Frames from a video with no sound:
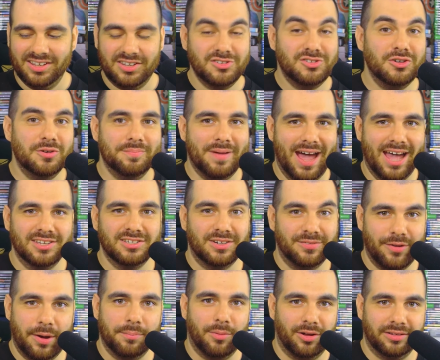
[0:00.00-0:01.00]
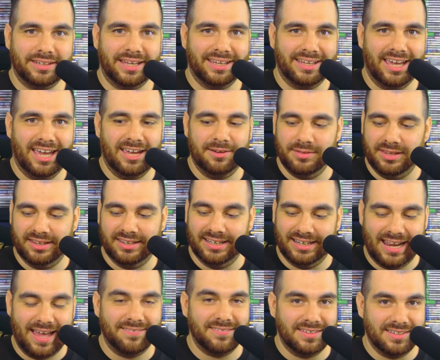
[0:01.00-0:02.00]
Could you imagine if I bought that game and it
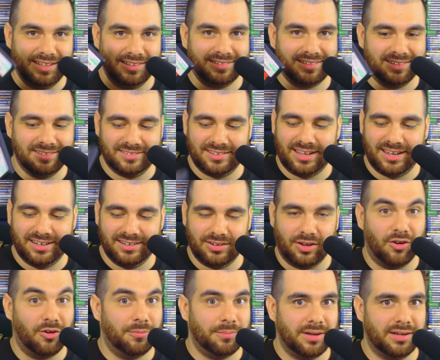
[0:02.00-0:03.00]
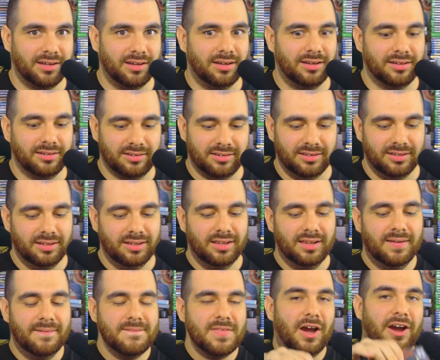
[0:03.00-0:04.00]
didn't have the disc inside? Oh my god.
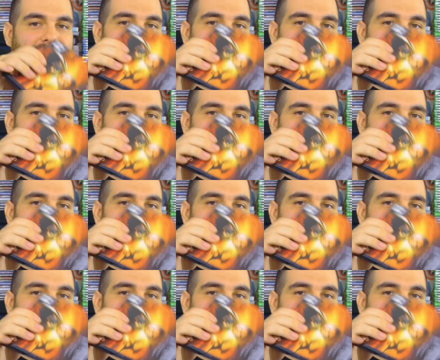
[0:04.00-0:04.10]
All right,